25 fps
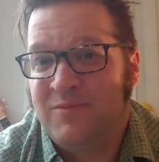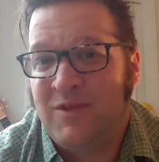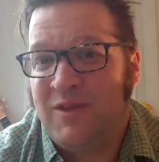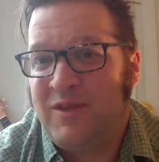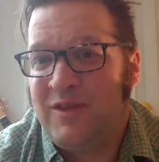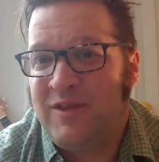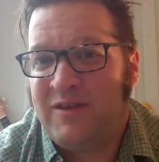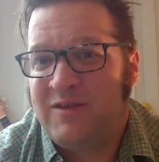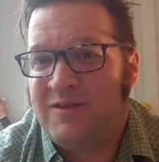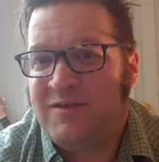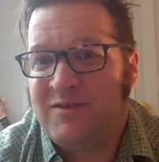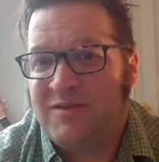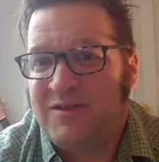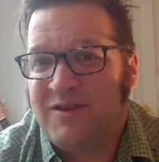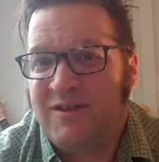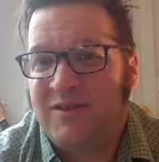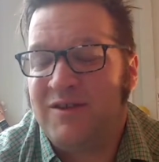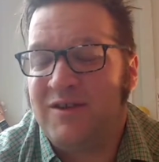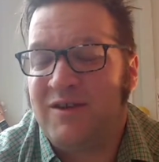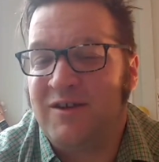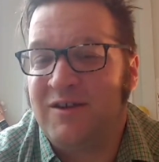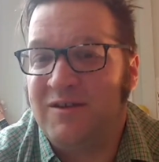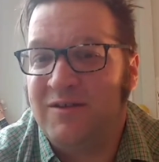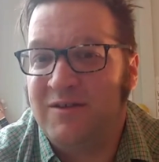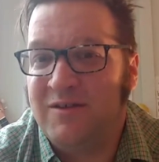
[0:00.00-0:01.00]
And that's
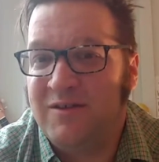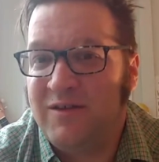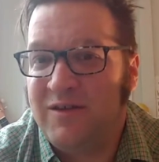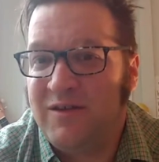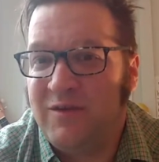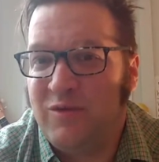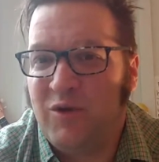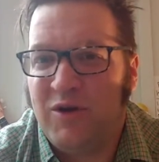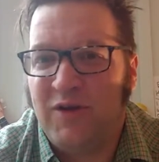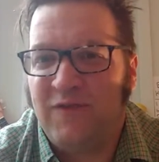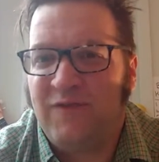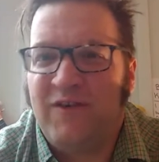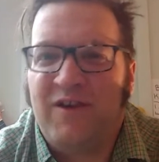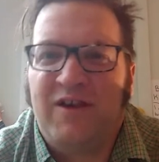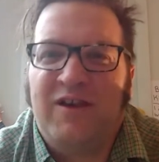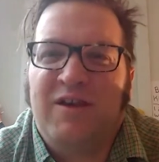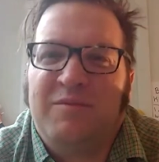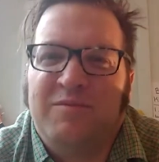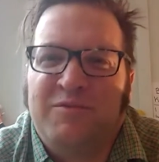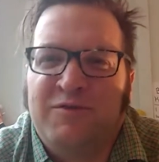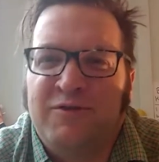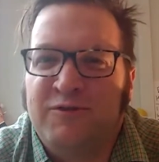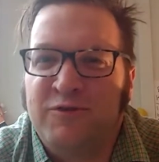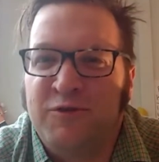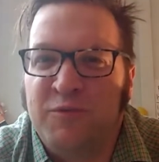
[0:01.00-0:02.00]
silly. What if I
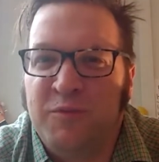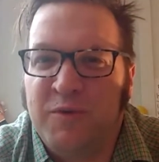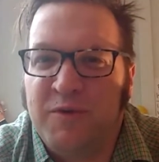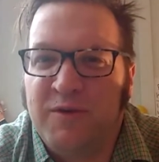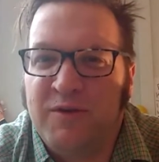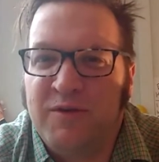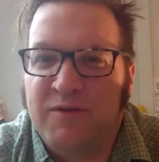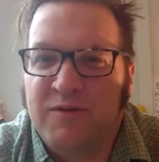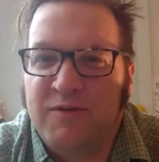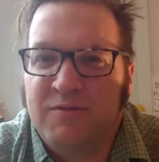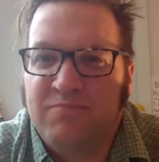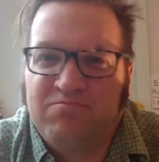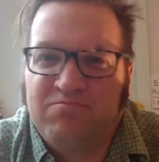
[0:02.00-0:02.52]
am stupid?